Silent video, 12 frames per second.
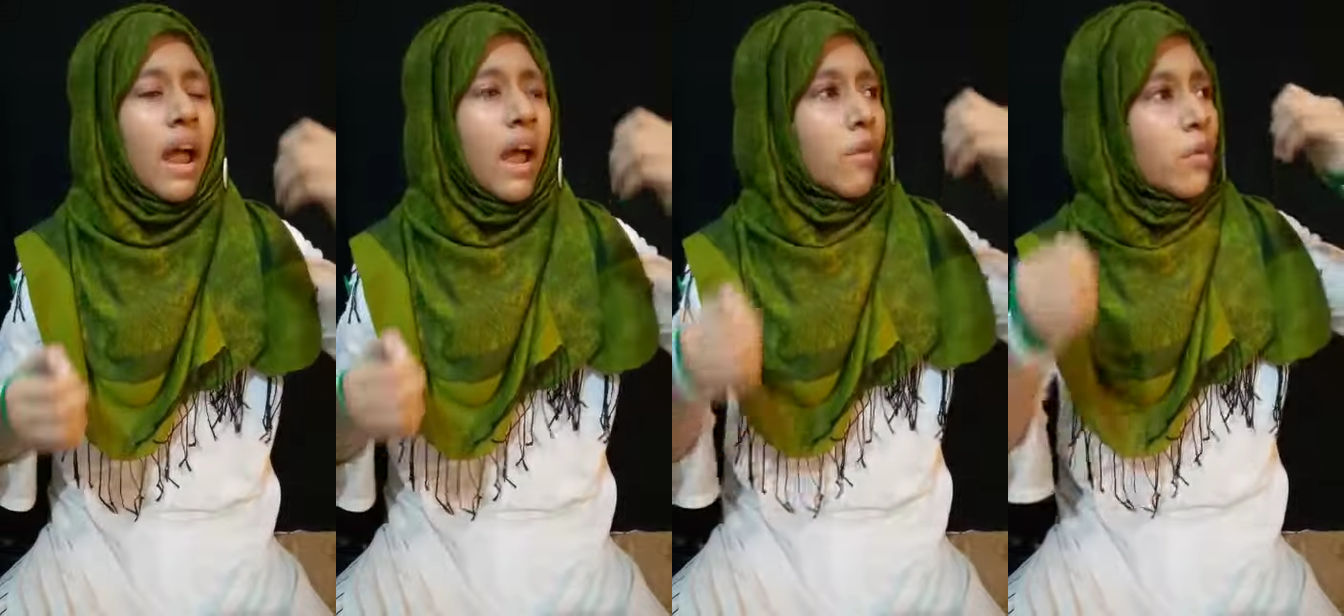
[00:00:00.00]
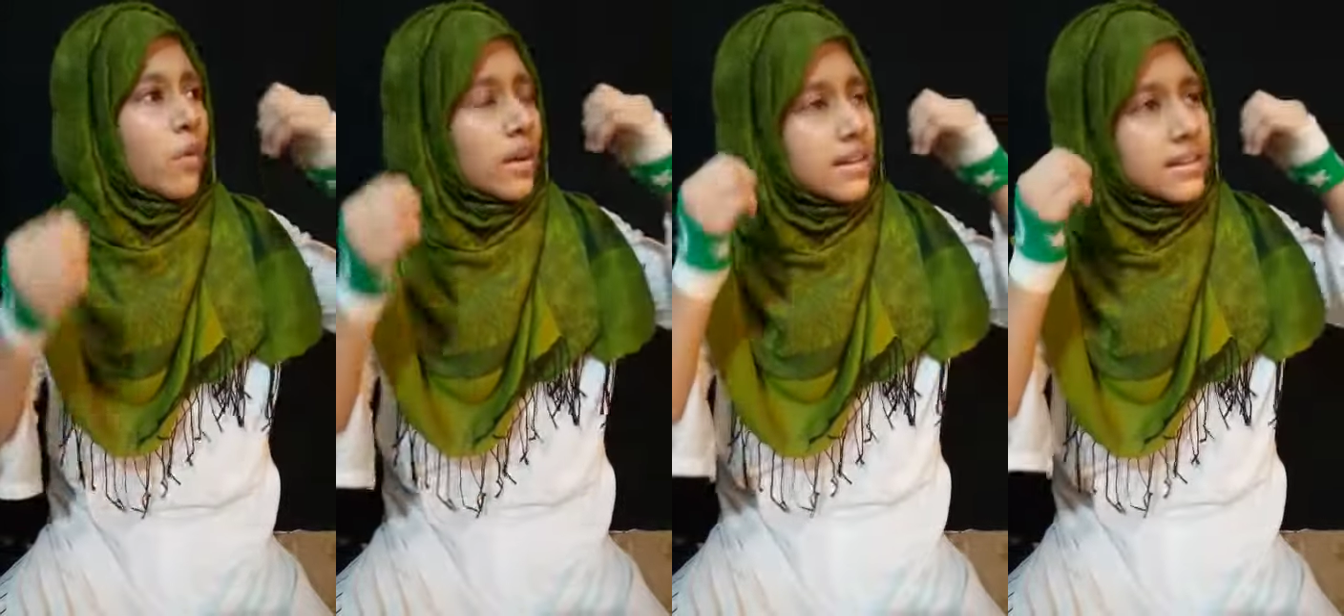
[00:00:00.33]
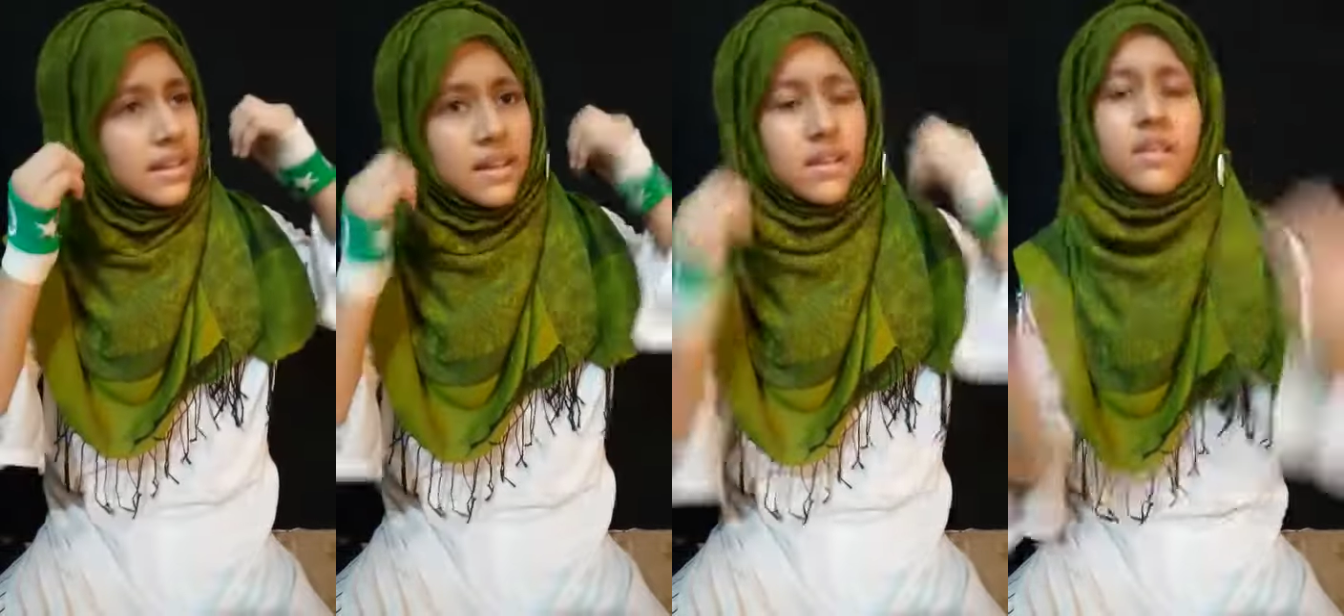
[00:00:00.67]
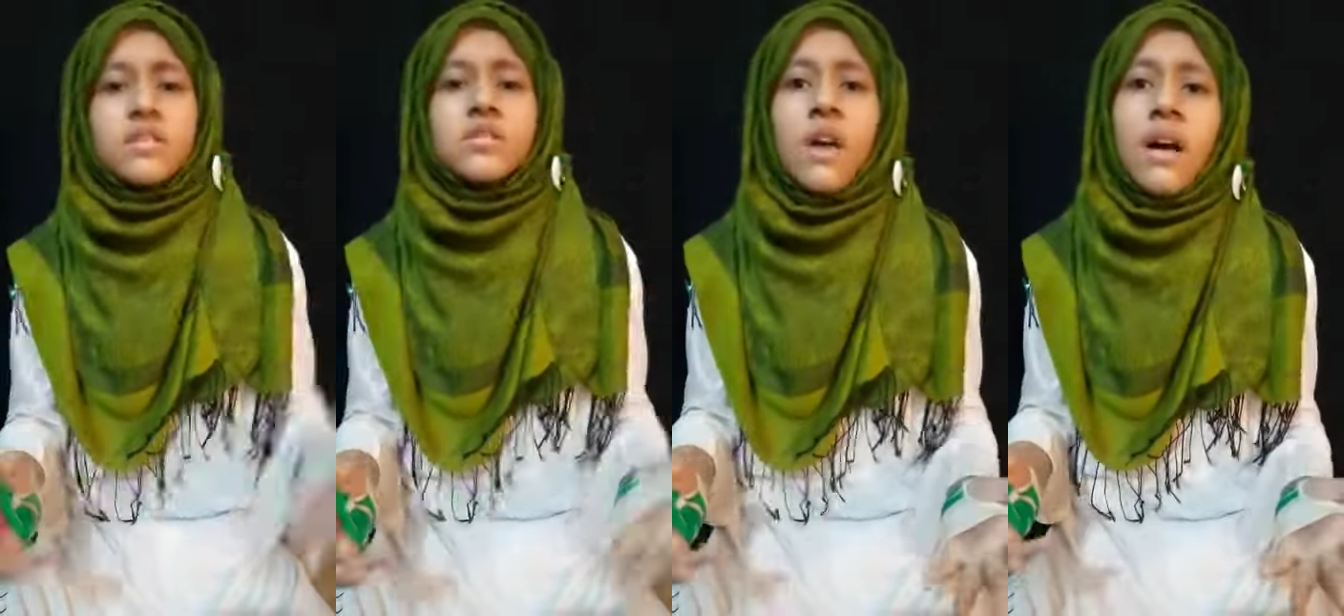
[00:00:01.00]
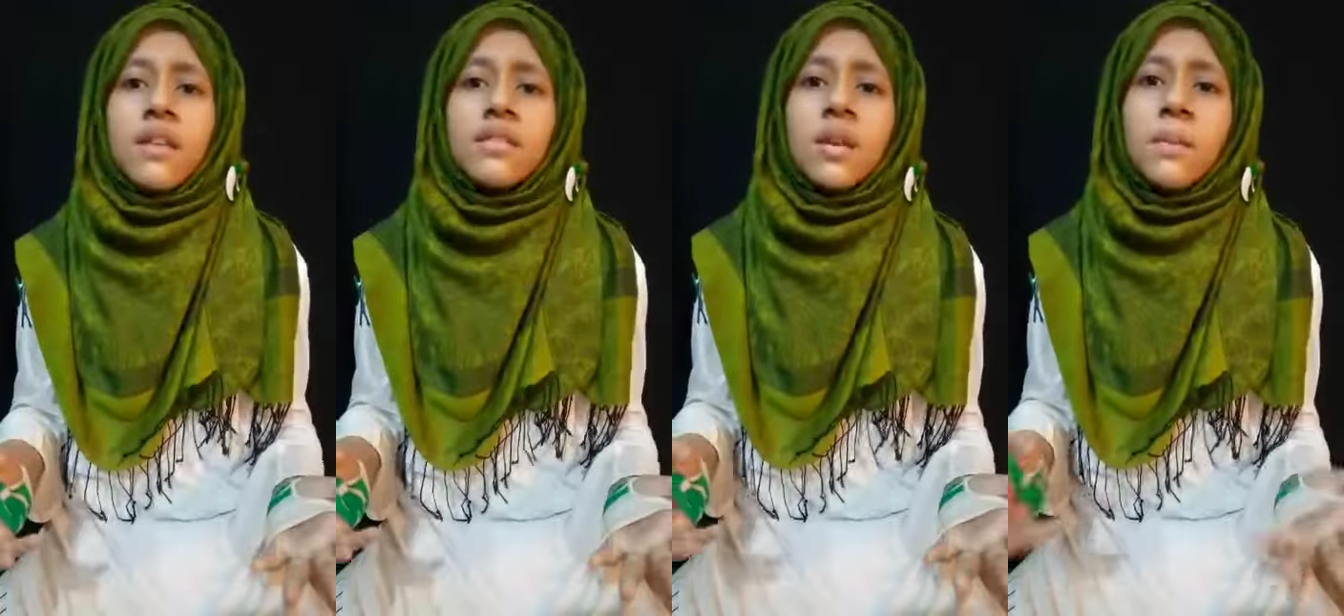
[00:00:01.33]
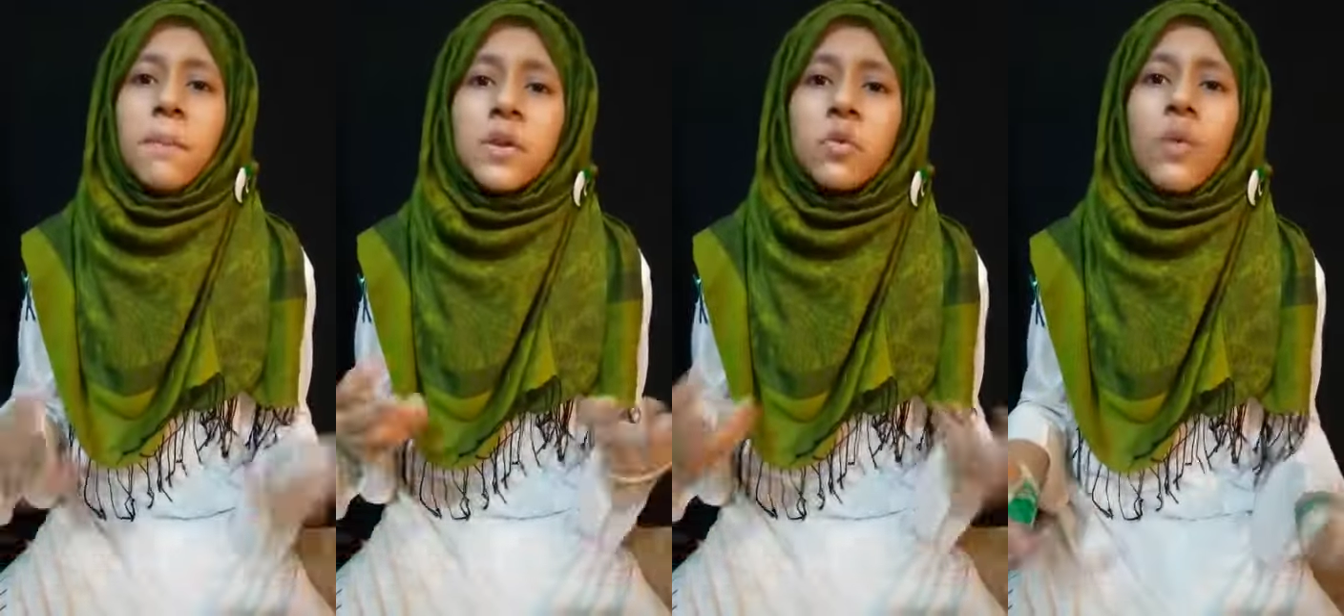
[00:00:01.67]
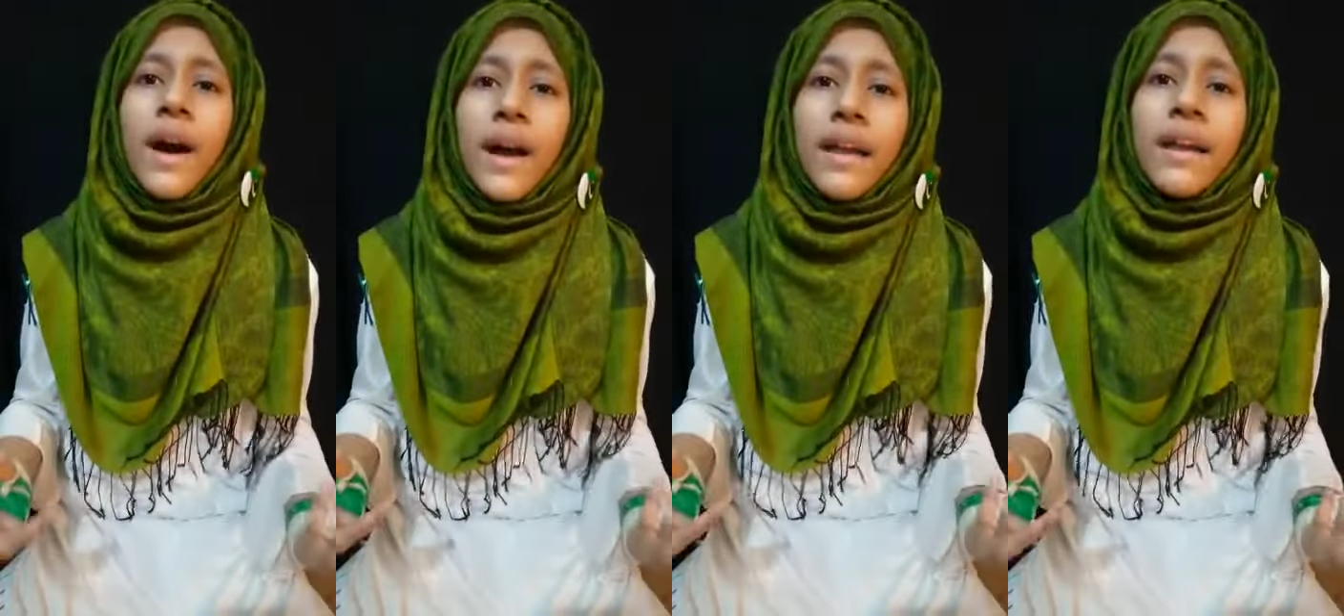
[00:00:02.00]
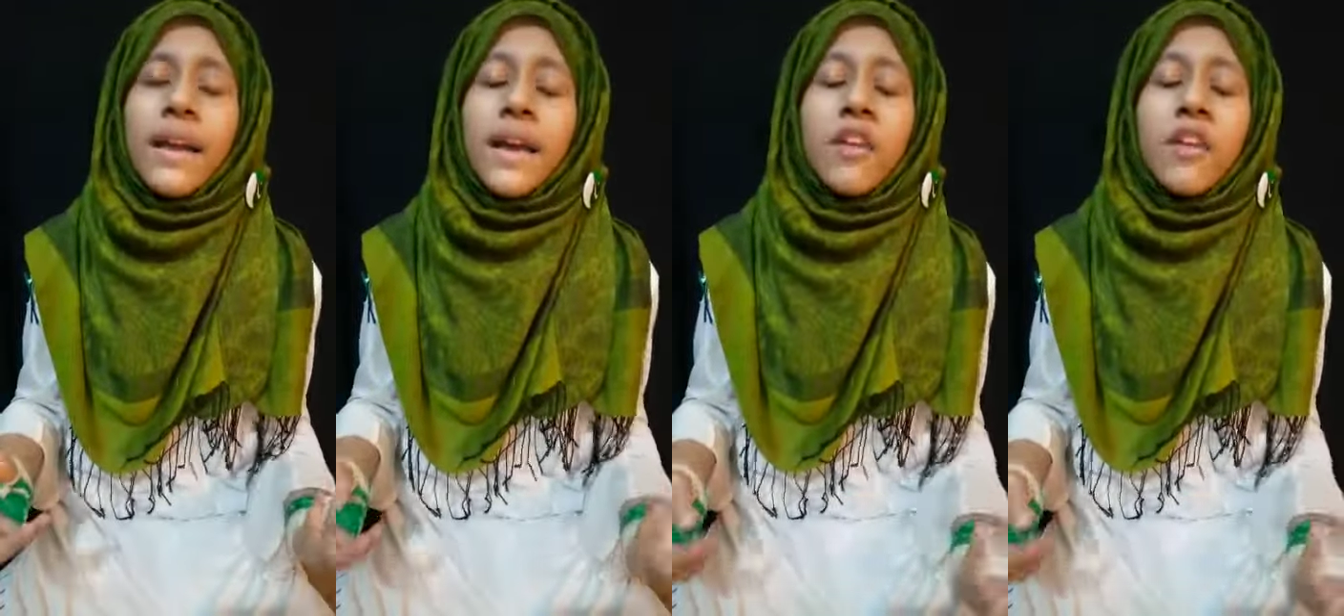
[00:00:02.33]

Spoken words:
everywhere is Indian songs. But why?